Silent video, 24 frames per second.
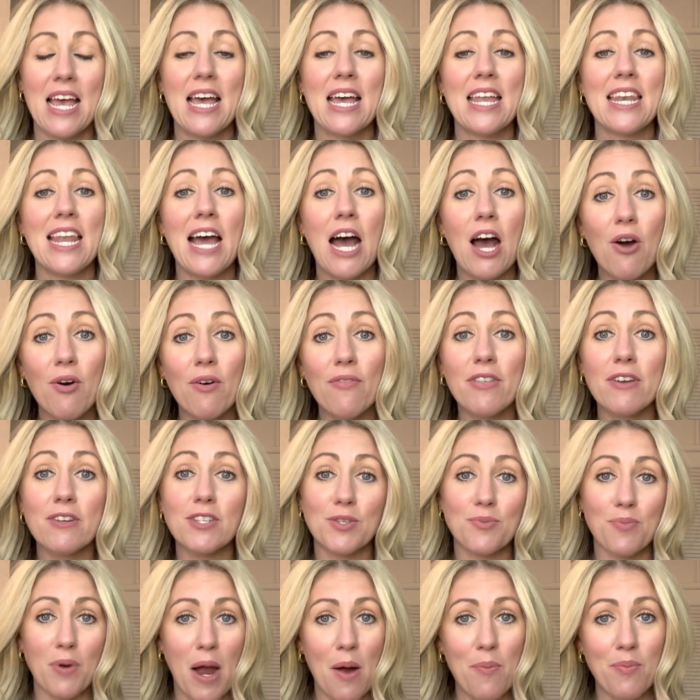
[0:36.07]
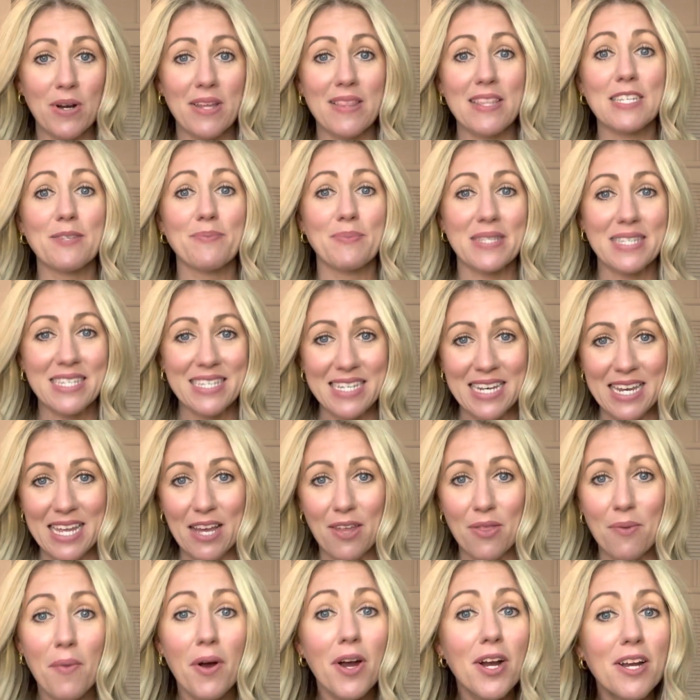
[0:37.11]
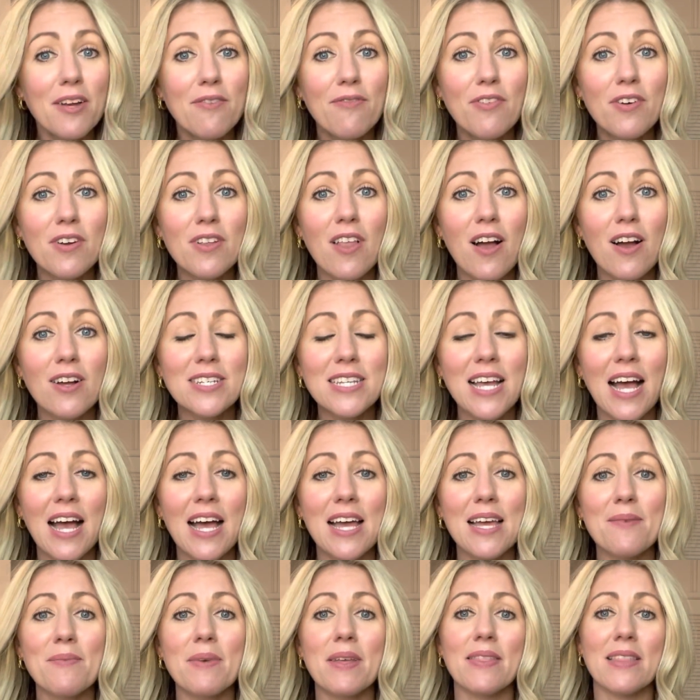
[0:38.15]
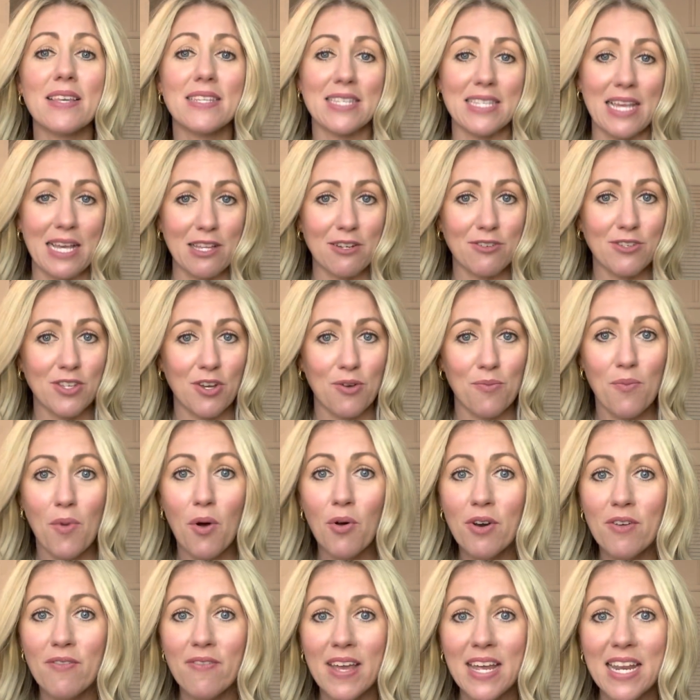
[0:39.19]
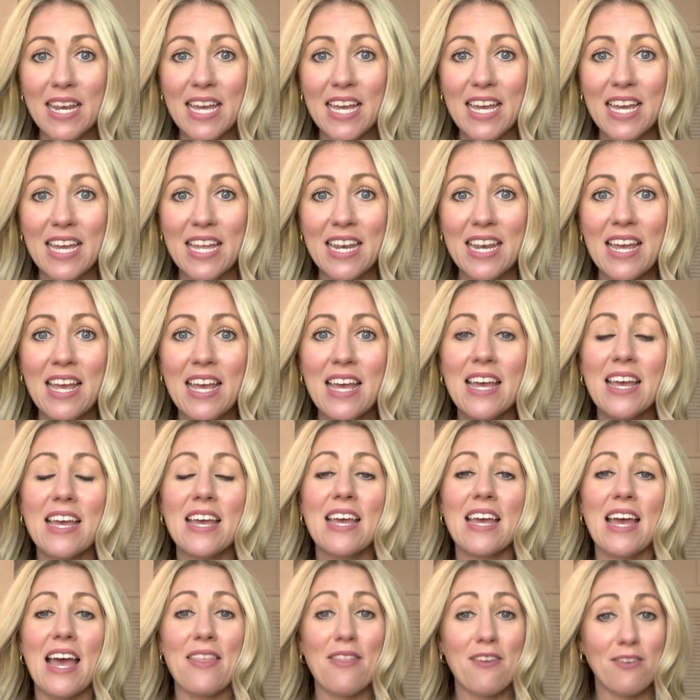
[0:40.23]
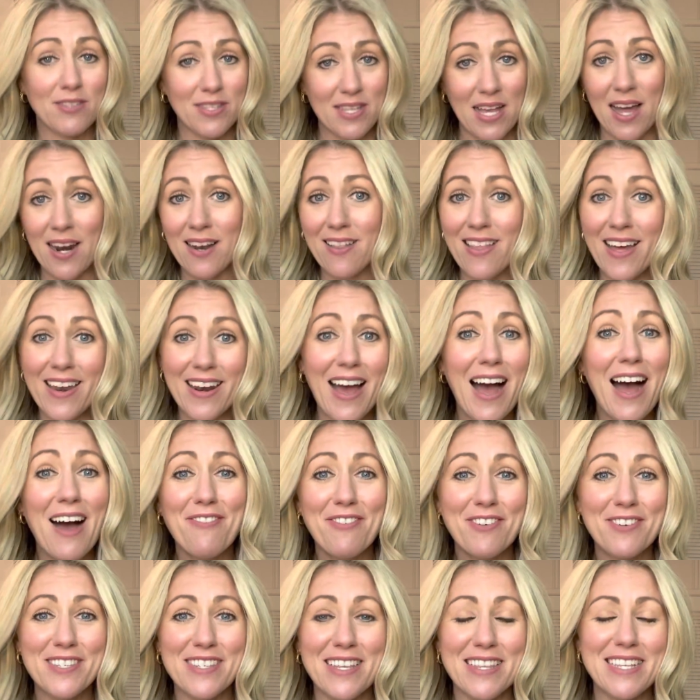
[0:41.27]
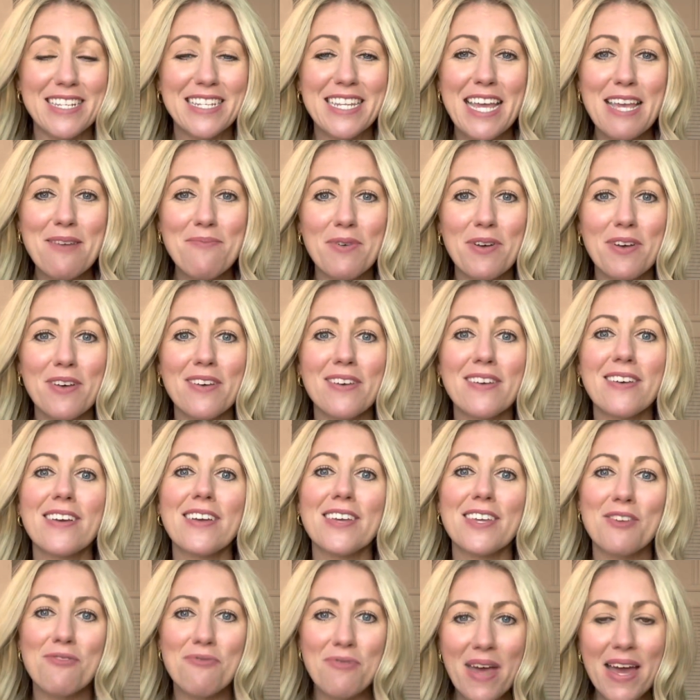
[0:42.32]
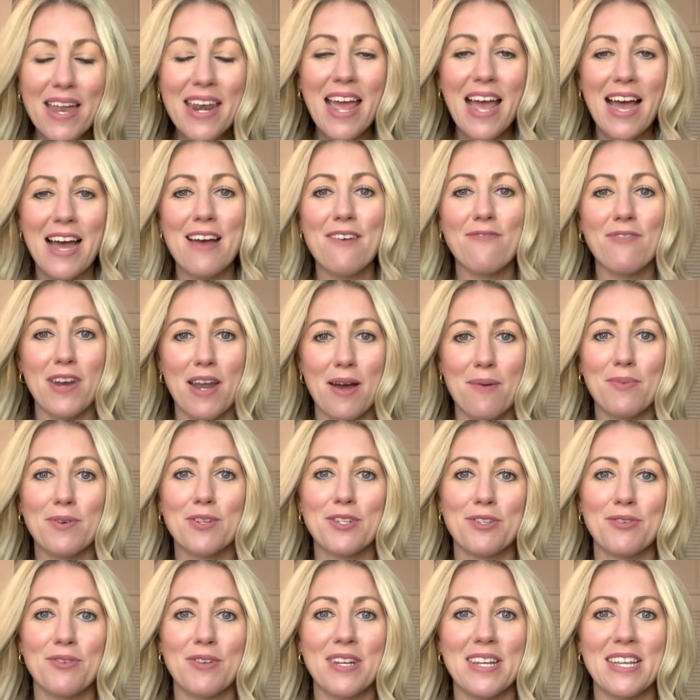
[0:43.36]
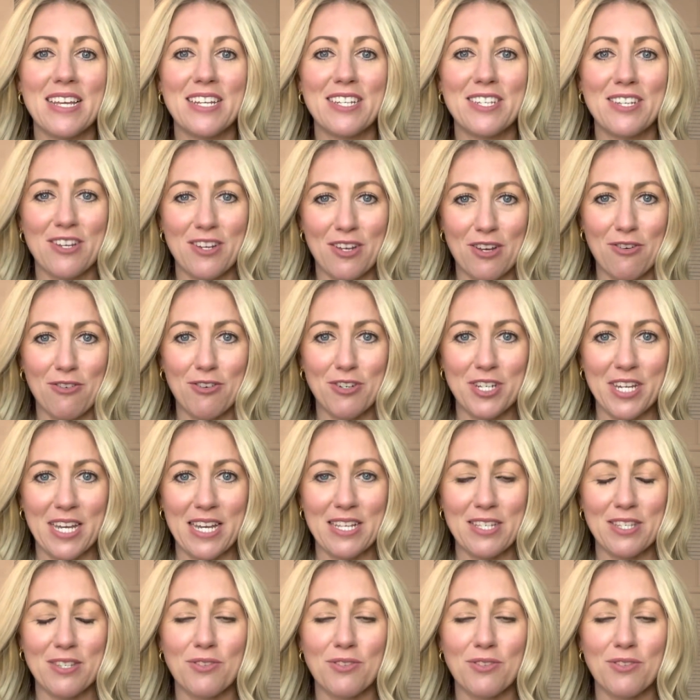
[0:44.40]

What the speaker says: Now, if there's a property that's been sitting on the market for a long time, the sellers are motivated, and there's not a lot of offers on the table, you then have an opportunity to negotiate.